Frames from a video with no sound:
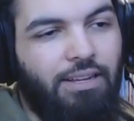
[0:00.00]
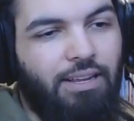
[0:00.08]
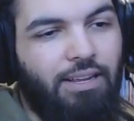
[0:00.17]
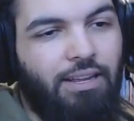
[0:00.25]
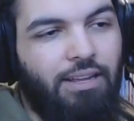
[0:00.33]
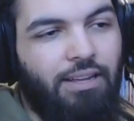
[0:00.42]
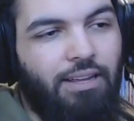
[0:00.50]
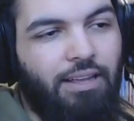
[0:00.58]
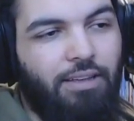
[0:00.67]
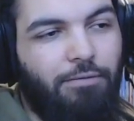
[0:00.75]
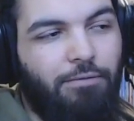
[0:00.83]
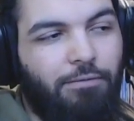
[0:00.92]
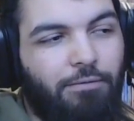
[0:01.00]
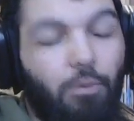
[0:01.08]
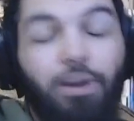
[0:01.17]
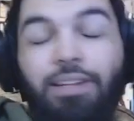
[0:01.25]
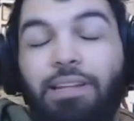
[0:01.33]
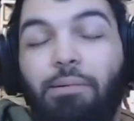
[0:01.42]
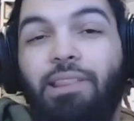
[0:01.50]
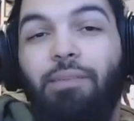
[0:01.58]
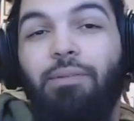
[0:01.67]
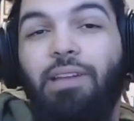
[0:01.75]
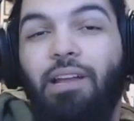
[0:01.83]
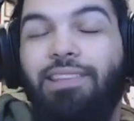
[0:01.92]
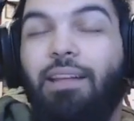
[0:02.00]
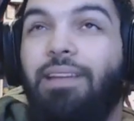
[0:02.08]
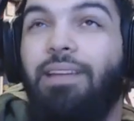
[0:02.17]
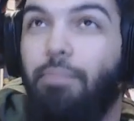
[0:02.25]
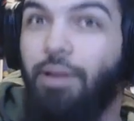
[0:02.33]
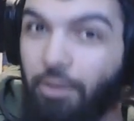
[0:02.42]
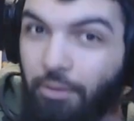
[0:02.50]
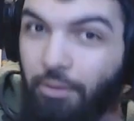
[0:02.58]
If wait, tell me down below